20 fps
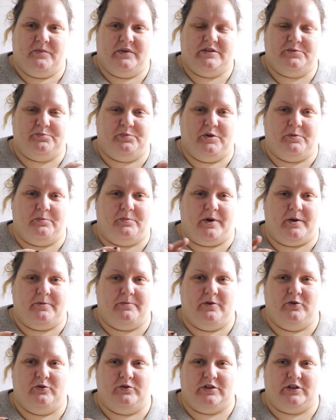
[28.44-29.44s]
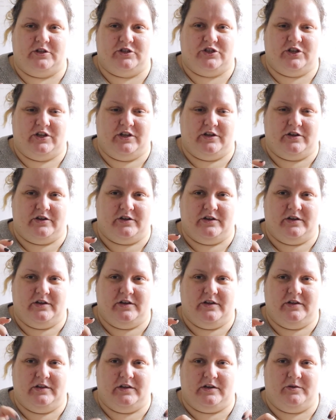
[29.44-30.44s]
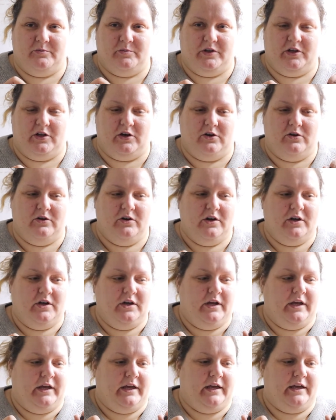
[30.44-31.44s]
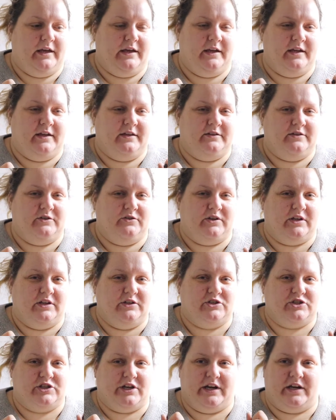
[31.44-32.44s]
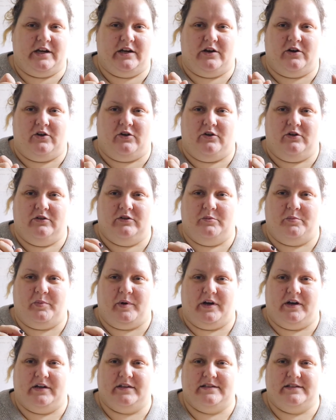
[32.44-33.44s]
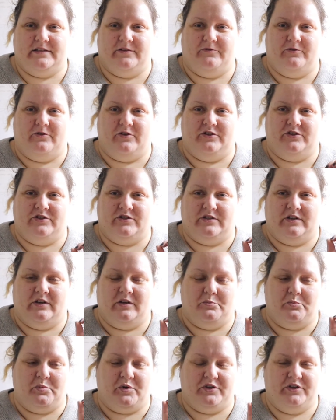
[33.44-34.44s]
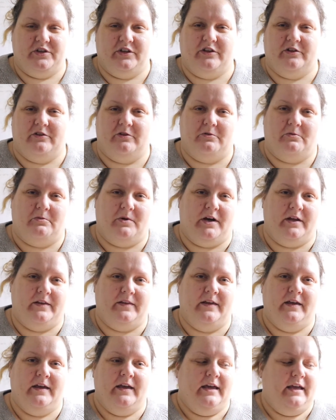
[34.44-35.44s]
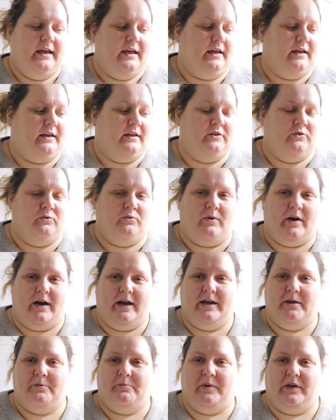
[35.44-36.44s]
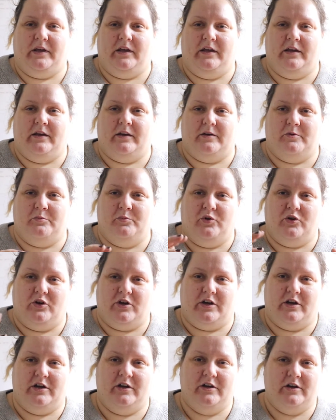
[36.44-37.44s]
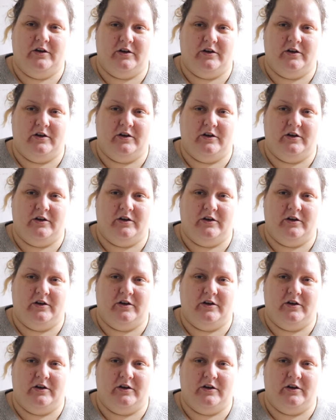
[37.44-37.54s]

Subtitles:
split by minutage here down below, and you can check all the parts if you're interested in a particular one. And why being a book